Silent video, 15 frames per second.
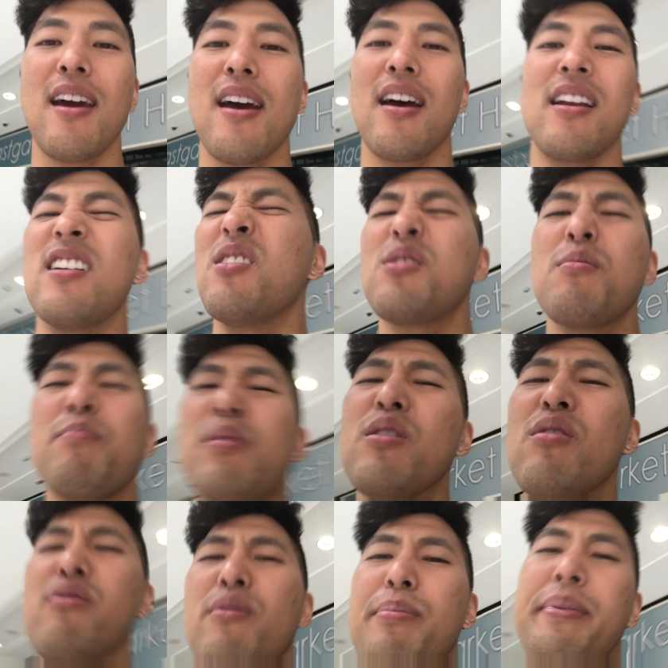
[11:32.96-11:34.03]
And it was a
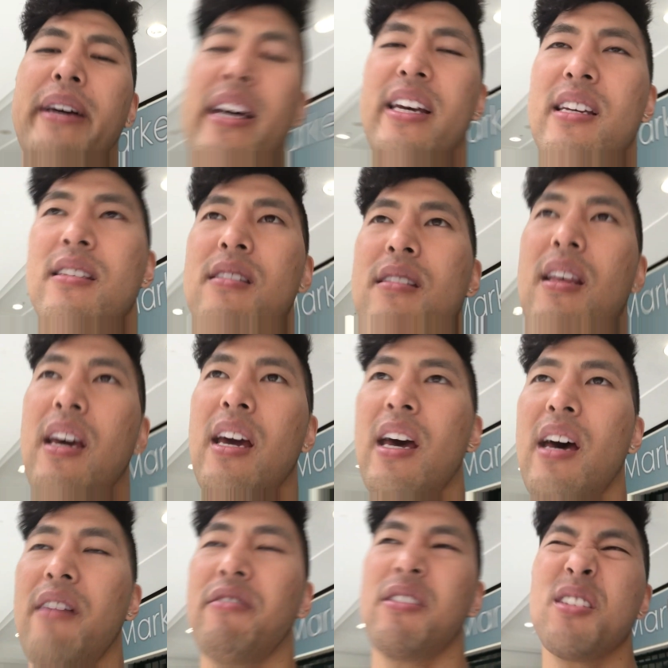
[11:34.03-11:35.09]
beautiful place. They
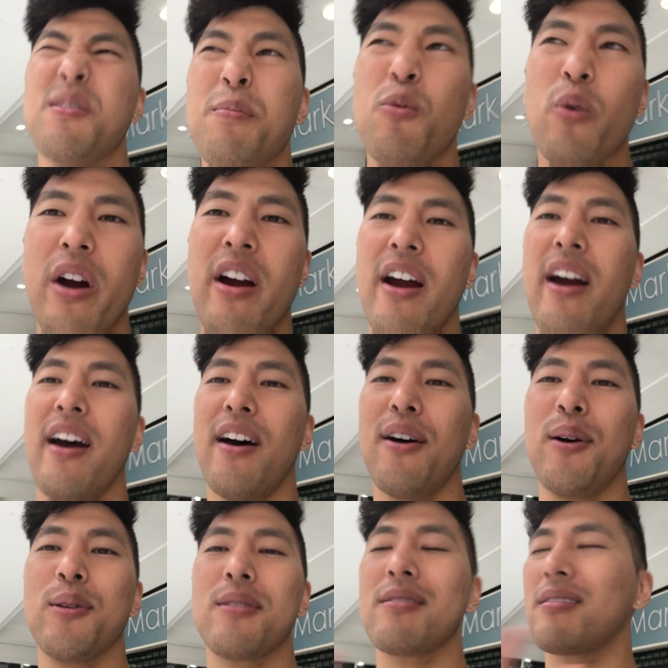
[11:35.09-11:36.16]
have this
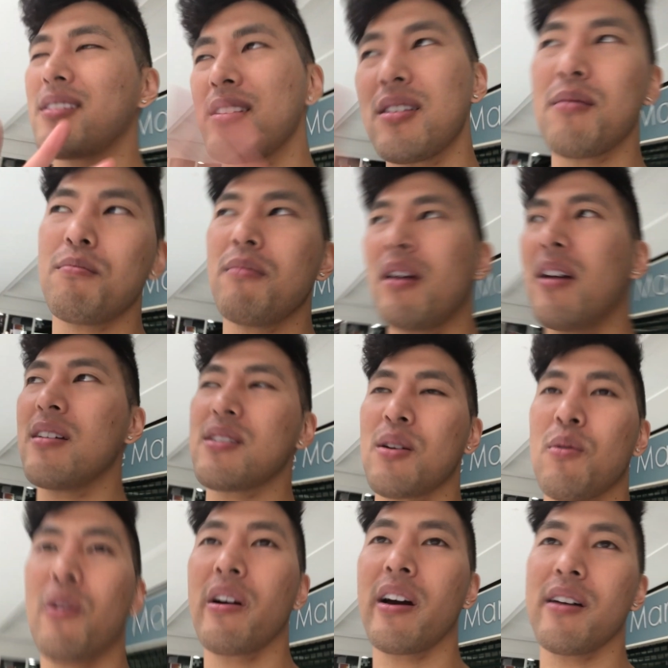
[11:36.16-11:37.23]
warehouse, these amazing
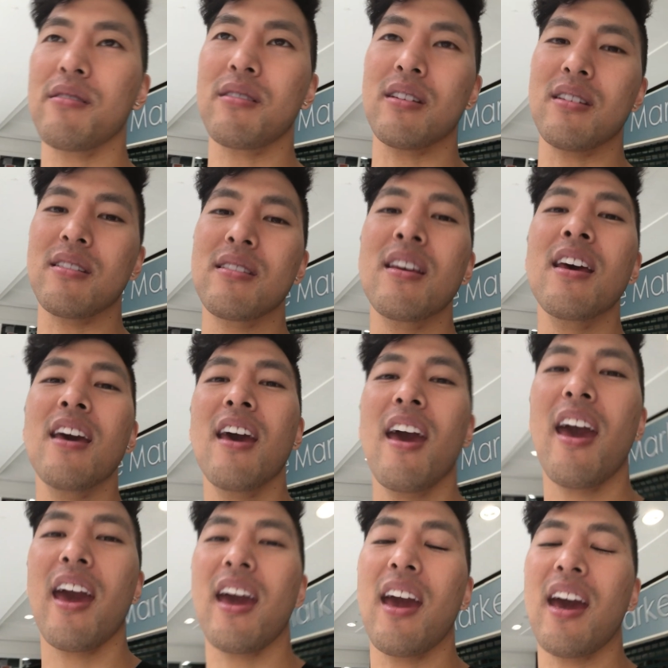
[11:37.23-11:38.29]
warehouses,
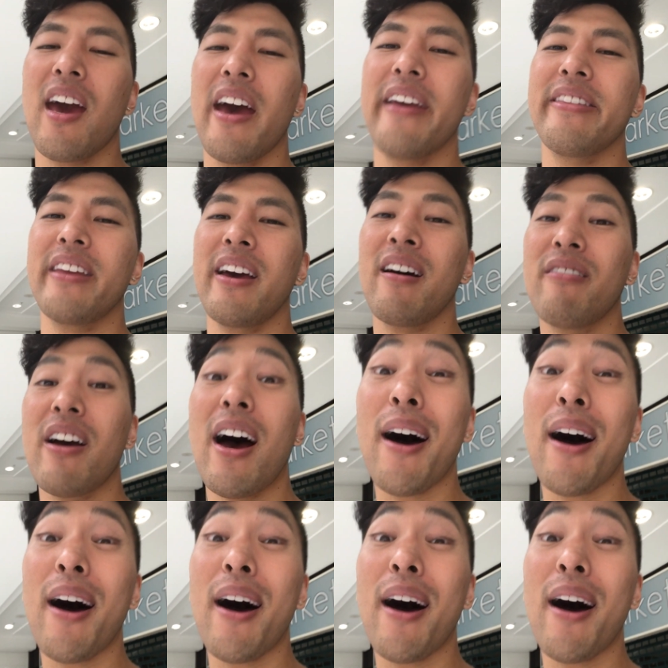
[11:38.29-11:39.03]
and they have an